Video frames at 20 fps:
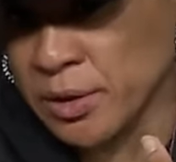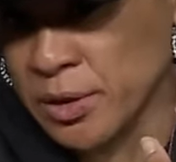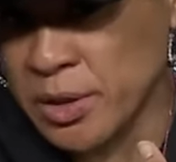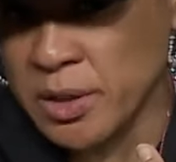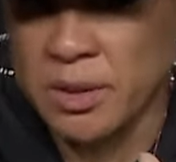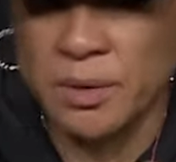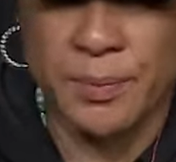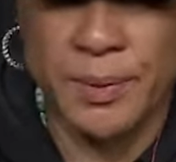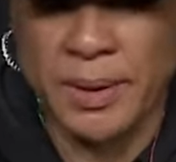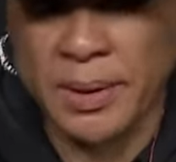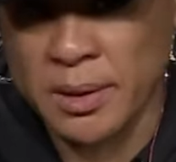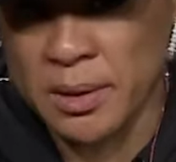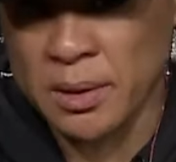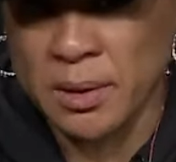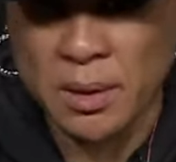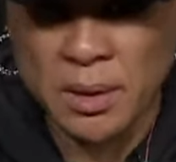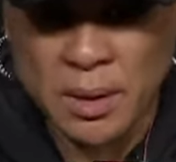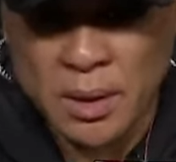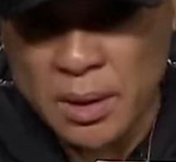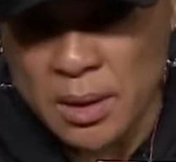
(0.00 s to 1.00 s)
She's
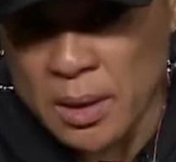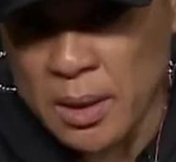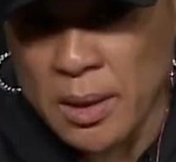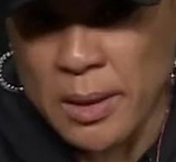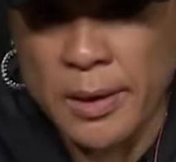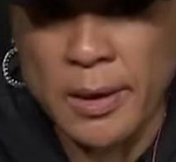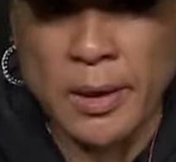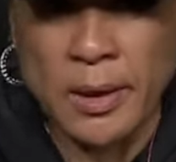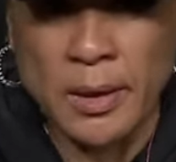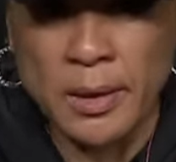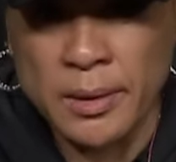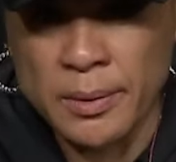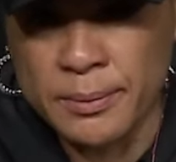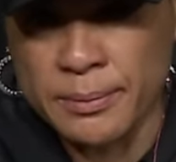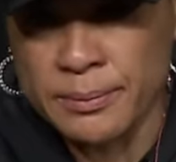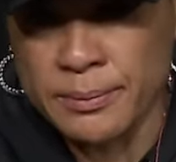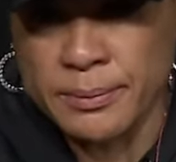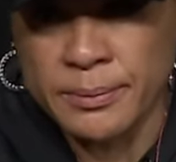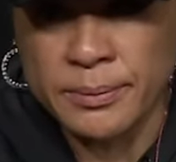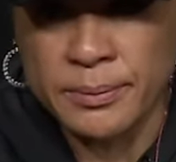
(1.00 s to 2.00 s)
been
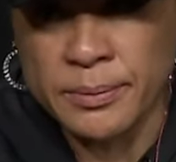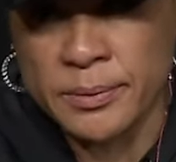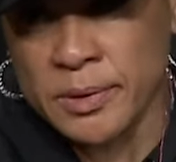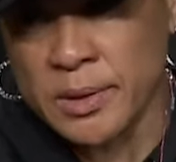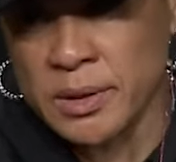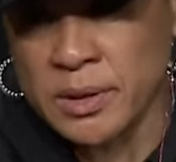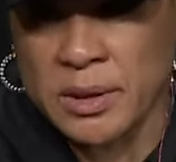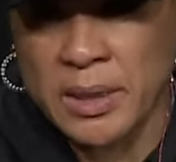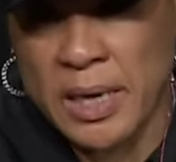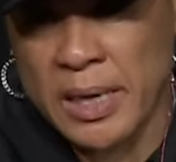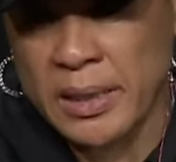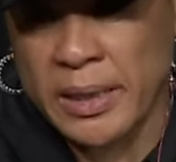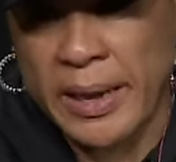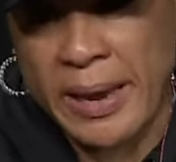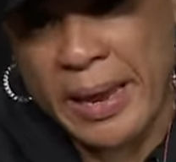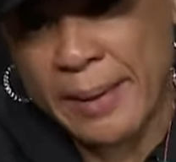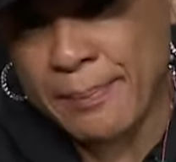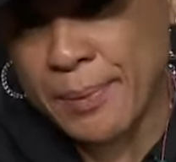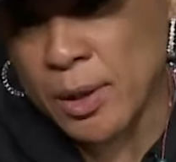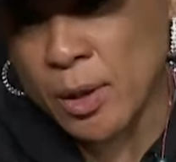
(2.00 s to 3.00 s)
just kind of
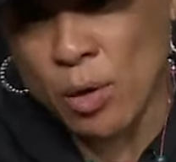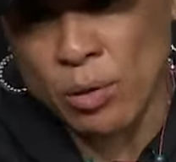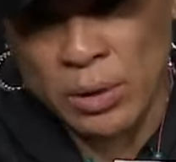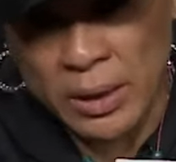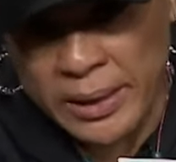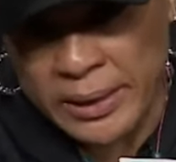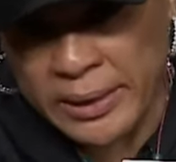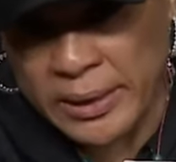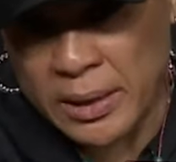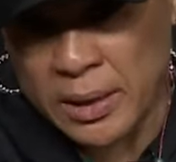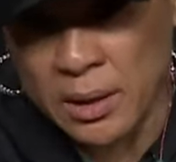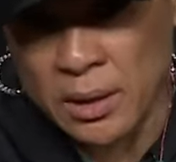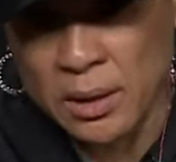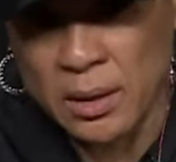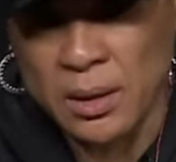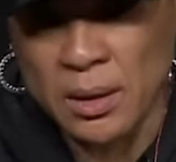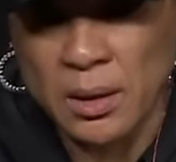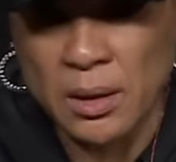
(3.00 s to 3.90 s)
happy-go-lucky.